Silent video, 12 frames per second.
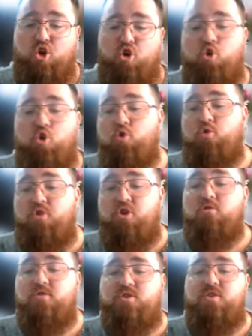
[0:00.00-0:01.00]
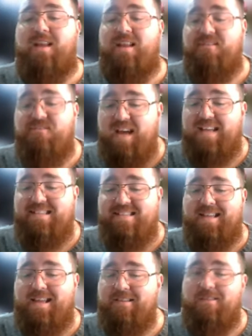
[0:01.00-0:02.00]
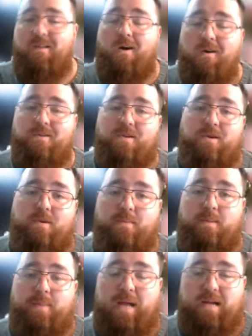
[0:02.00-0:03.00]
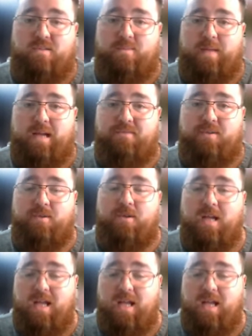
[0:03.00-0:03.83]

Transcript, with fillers: who you should invest in long-term in the Packers backfield